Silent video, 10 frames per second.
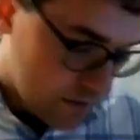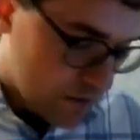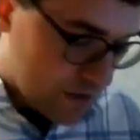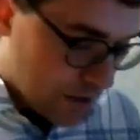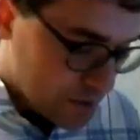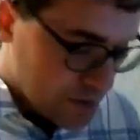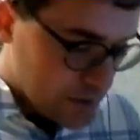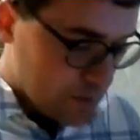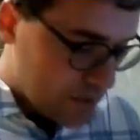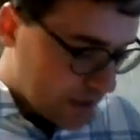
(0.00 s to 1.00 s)

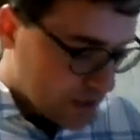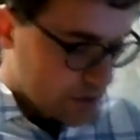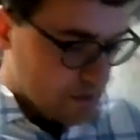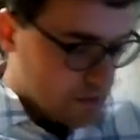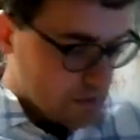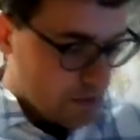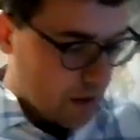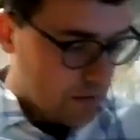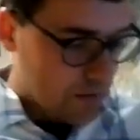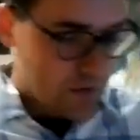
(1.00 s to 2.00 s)
Kelso's predictions,
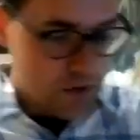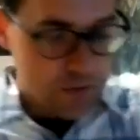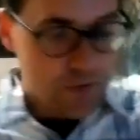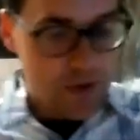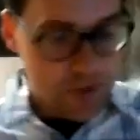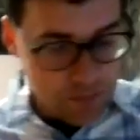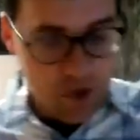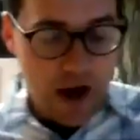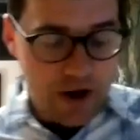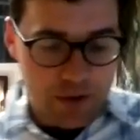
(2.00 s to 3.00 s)
the
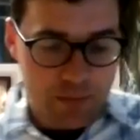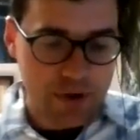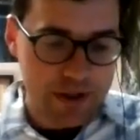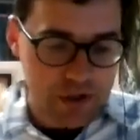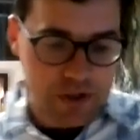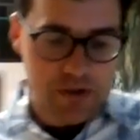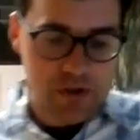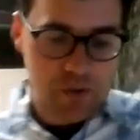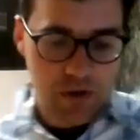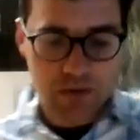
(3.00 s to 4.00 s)
broader
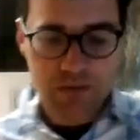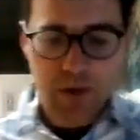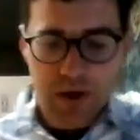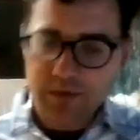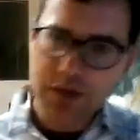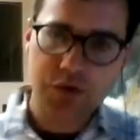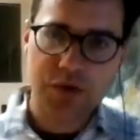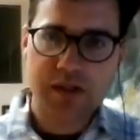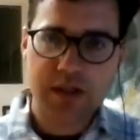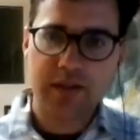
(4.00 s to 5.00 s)
predictions were kind of
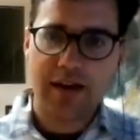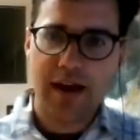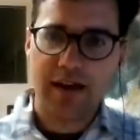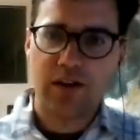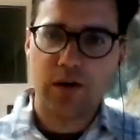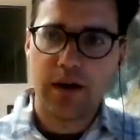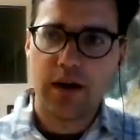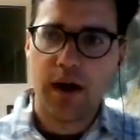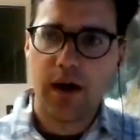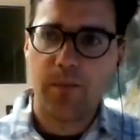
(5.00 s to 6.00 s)
interestingly
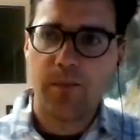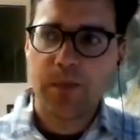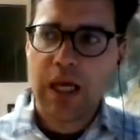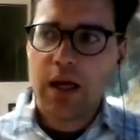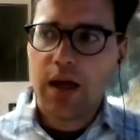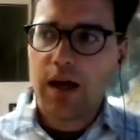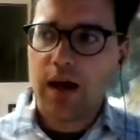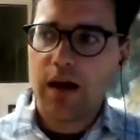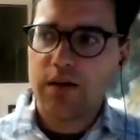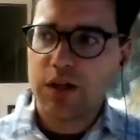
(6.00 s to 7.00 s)
accurate.
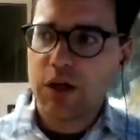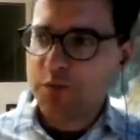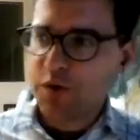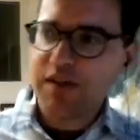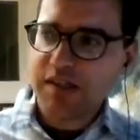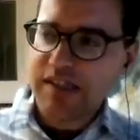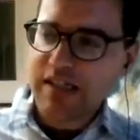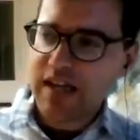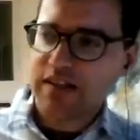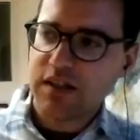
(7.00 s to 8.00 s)
For instance, in
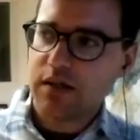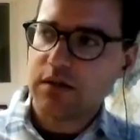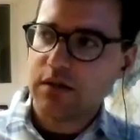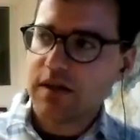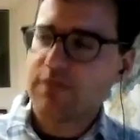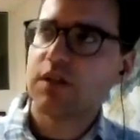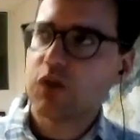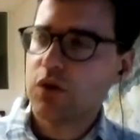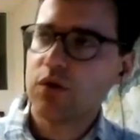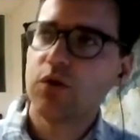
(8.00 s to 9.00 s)

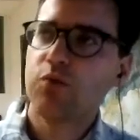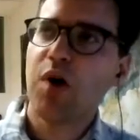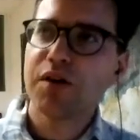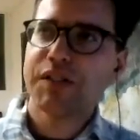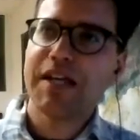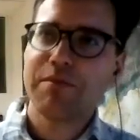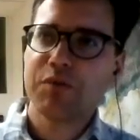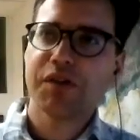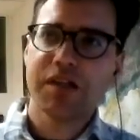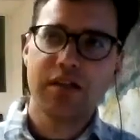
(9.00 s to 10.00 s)
1972, Paul
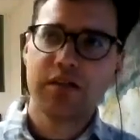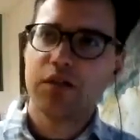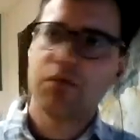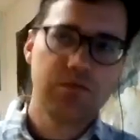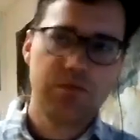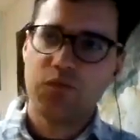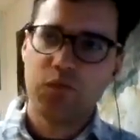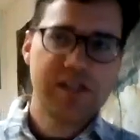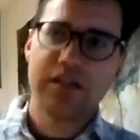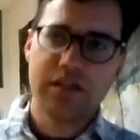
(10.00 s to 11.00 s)
Samuelson,
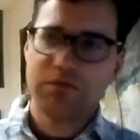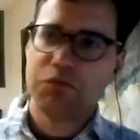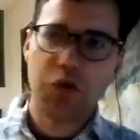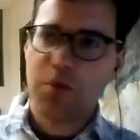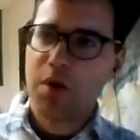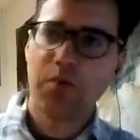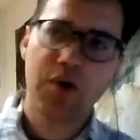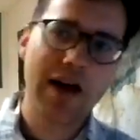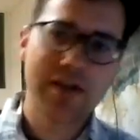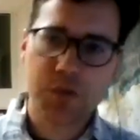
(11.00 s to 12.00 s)
recent Nobel
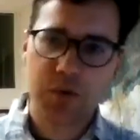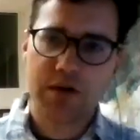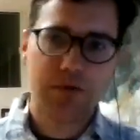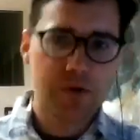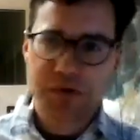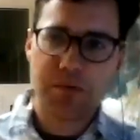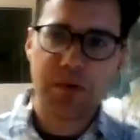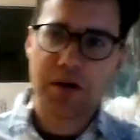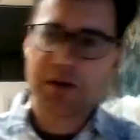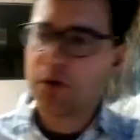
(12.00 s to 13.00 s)
Prize winner, first
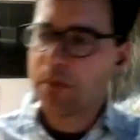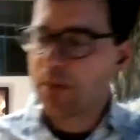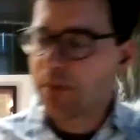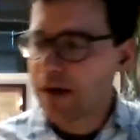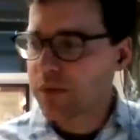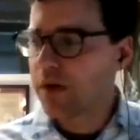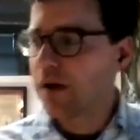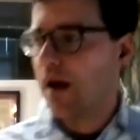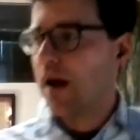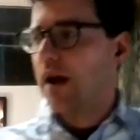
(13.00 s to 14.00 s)
American Nobel Prize
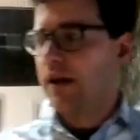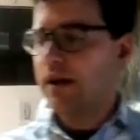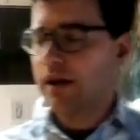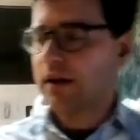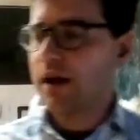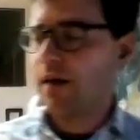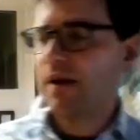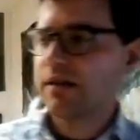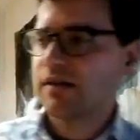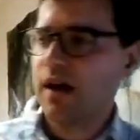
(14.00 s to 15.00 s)
winner in
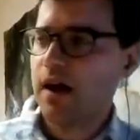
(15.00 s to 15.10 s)
economics,